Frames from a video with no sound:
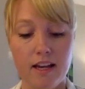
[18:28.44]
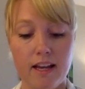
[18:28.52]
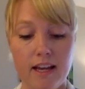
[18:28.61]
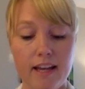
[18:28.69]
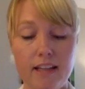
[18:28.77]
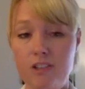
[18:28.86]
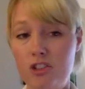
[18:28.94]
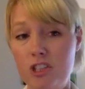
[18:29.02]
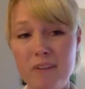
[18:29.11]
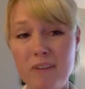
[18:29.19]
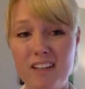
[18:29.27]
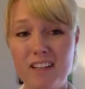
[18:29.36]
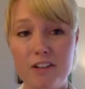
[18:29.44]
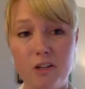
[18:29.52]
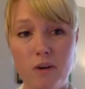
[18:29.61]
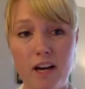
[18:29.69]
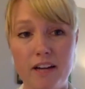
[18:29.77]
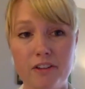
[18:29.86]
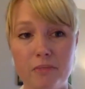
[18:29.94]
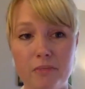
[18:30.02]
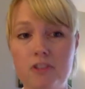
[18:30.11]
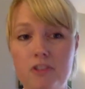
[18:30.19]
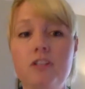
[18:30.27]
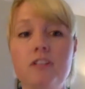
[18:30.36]
And she might not know either,
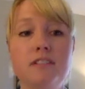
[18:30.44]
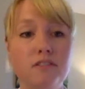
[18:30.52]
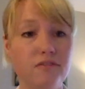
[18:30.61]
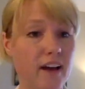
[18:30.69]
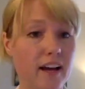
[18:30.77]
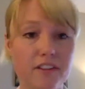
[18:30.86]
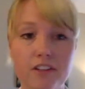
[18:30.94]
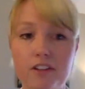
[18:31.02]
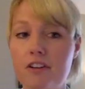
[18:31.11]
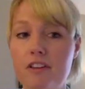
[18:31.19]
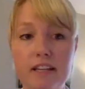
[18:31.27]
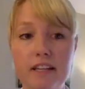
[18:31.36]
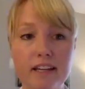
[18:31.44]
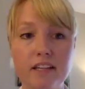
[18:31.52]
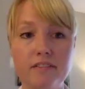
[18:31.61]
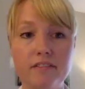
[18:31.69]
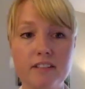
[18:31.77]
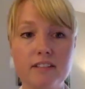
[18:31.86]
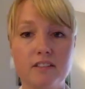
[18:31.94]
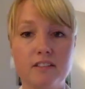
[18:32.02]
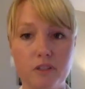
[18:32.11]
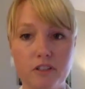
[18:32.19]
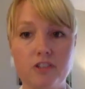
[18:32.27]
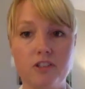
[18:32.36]
but just the fact that you're thinking of this is
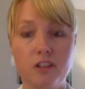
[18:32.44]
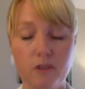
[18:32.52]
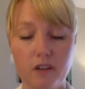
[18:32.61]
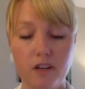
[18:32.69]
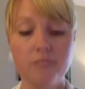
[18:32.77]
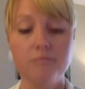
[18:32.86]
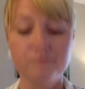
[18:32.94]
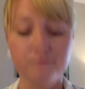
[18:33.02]
going to show her